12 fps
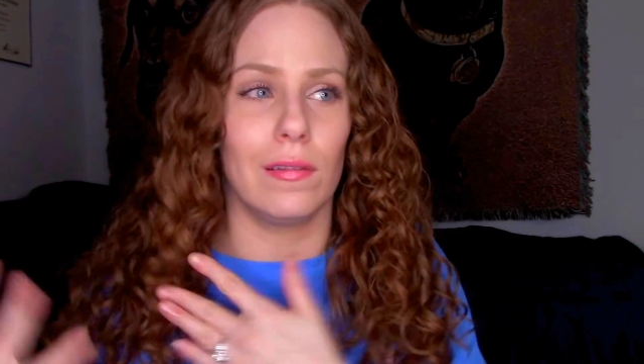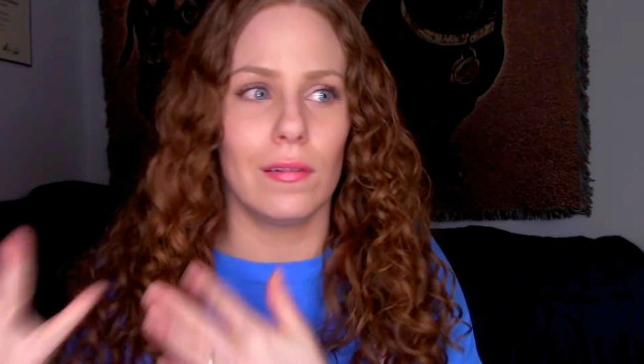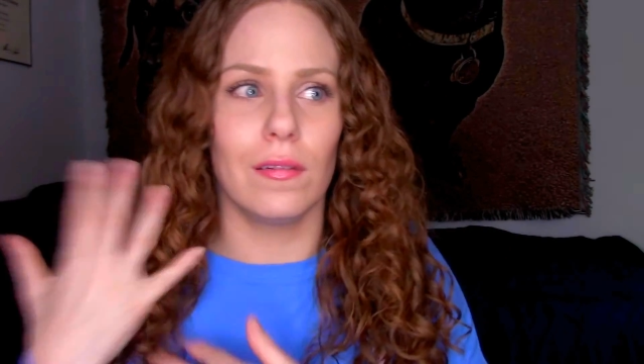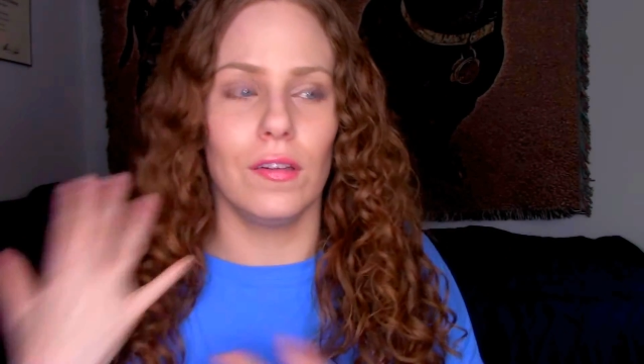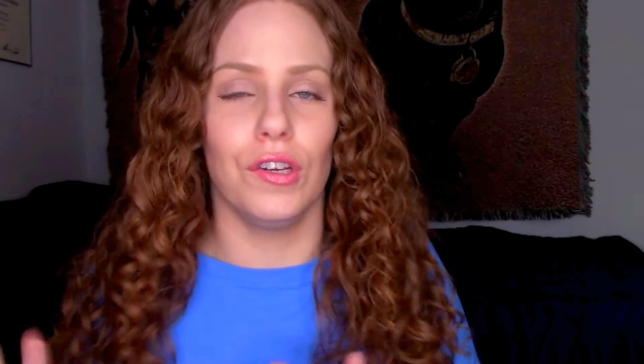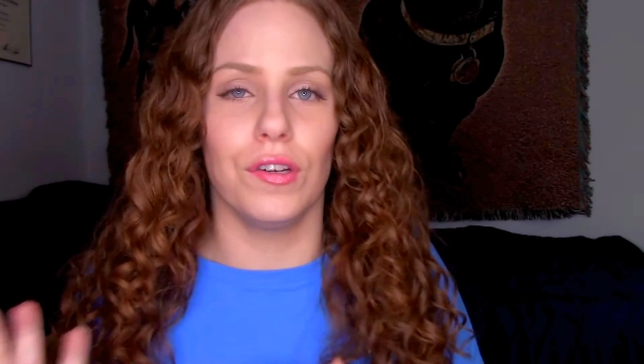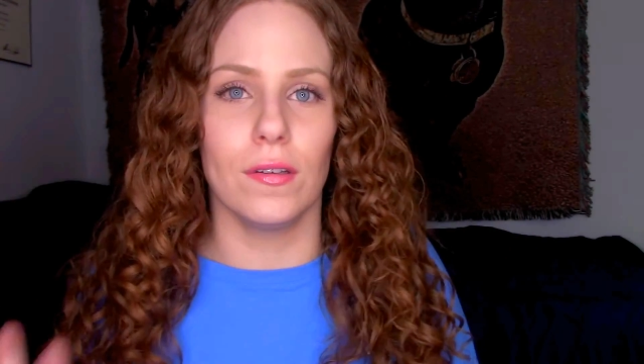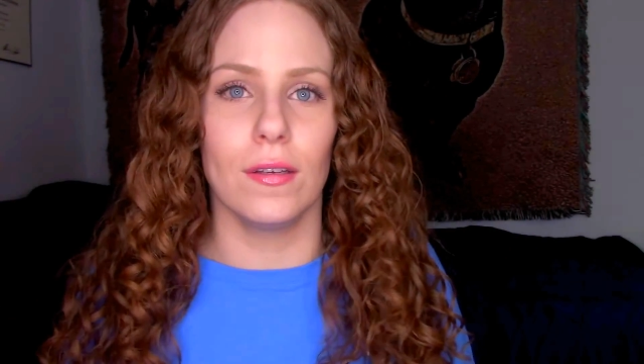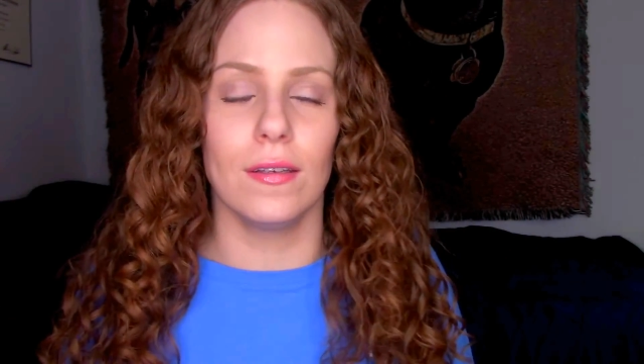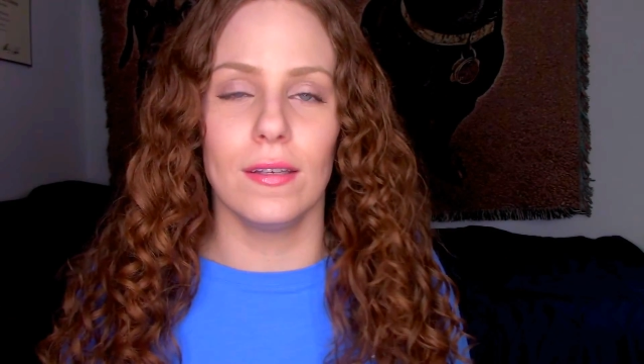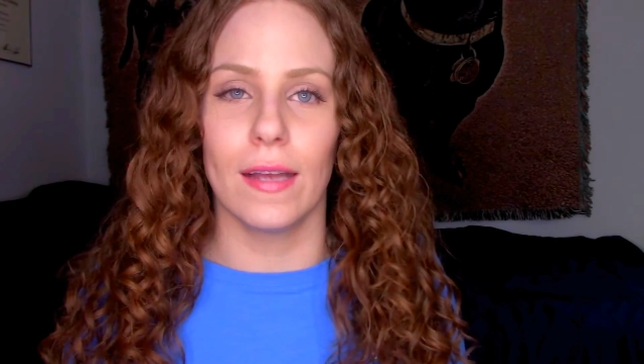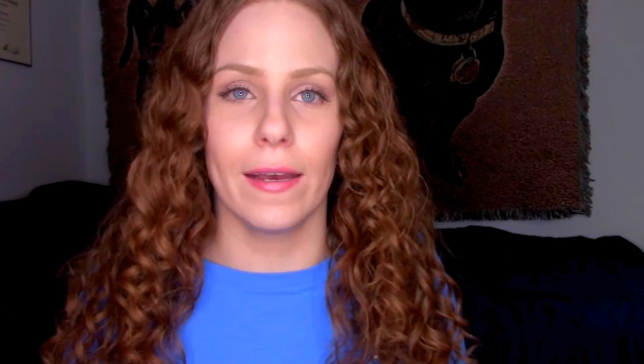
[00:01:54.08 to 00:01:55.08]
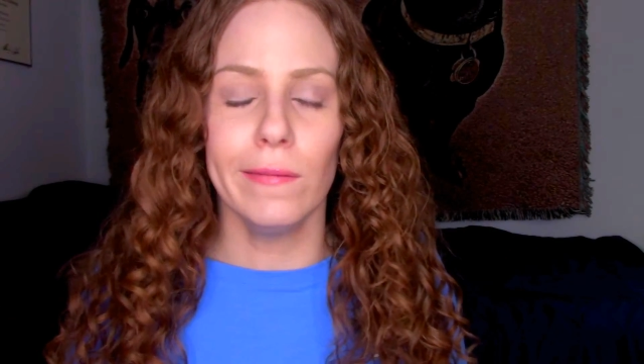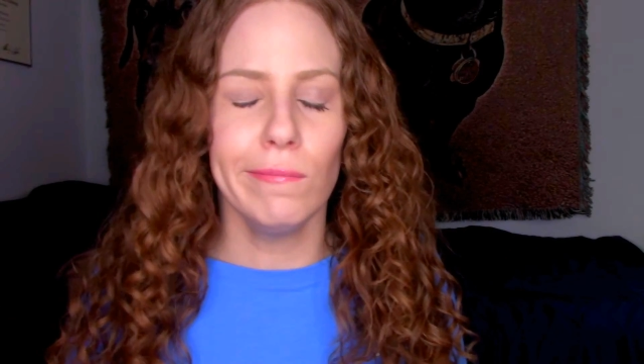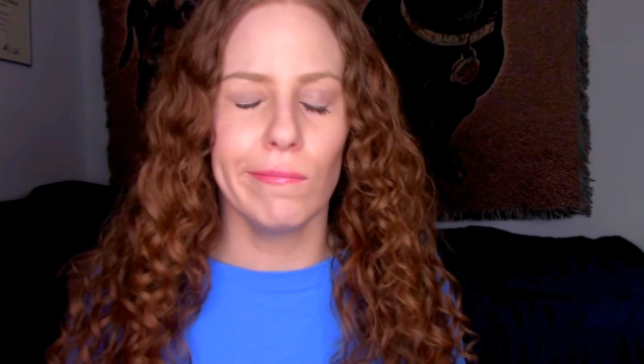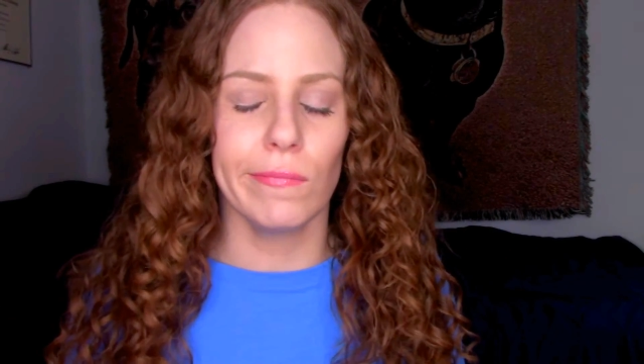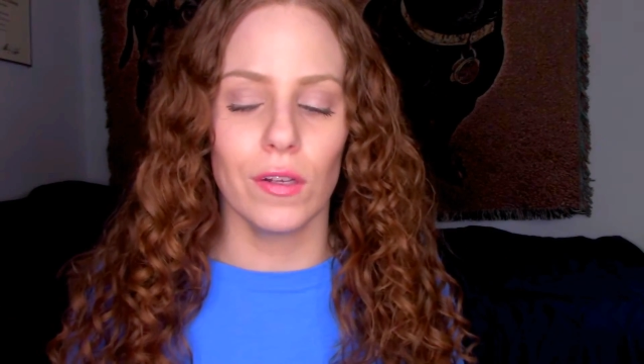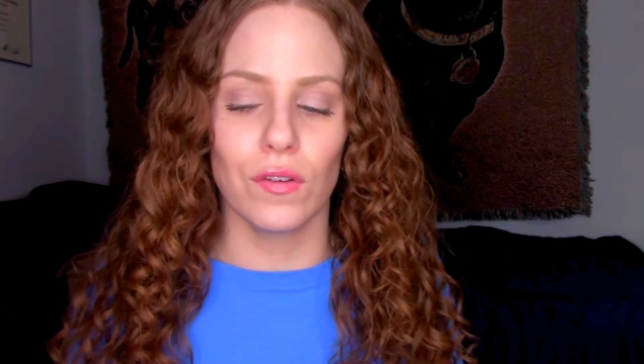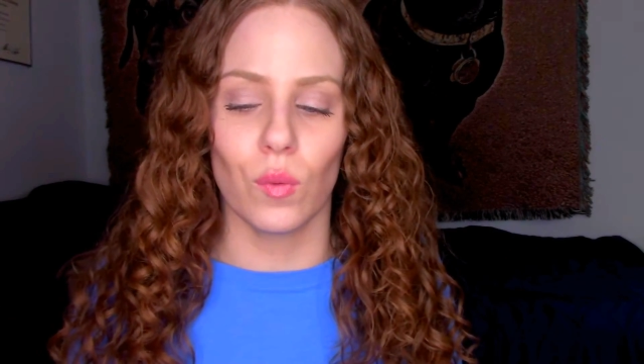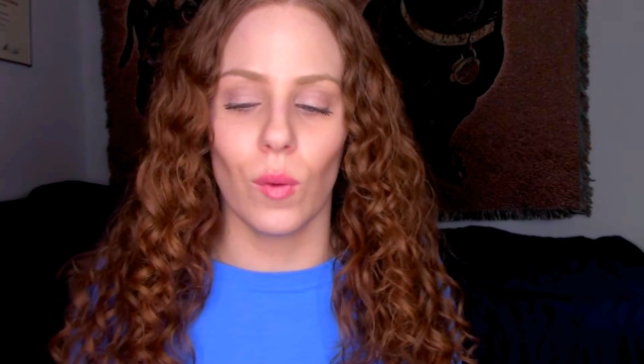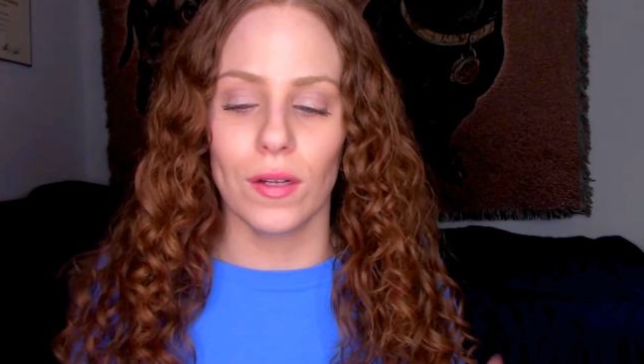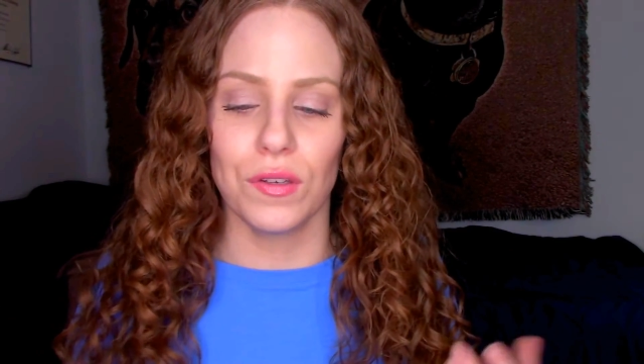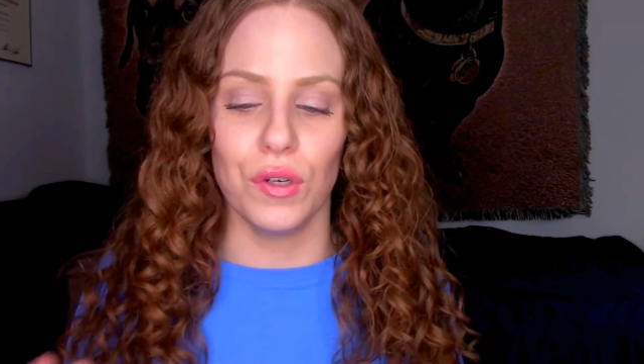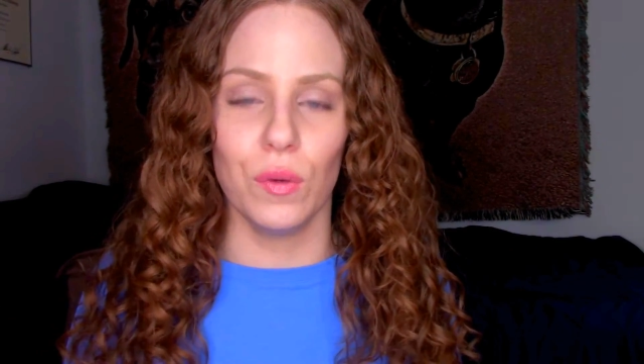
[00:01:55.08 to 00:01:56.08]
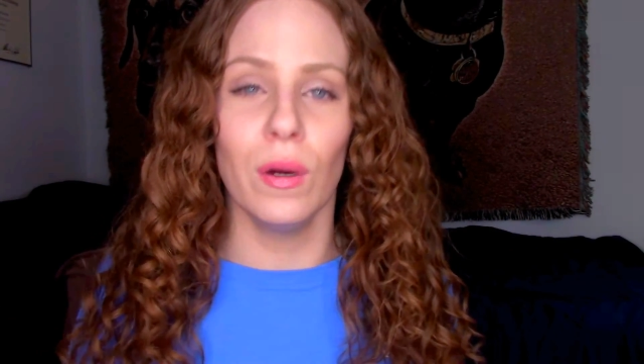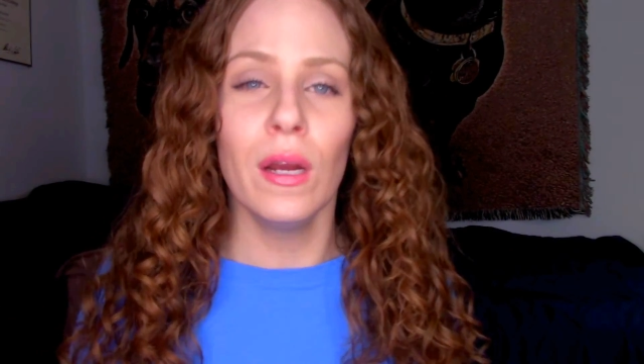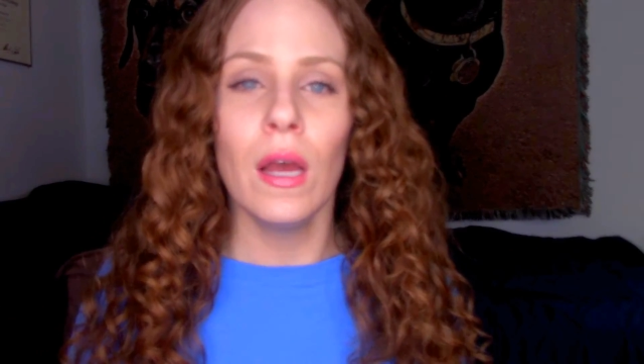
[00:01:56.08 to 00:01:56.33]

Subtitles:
teach it to stay. Doesn't want to.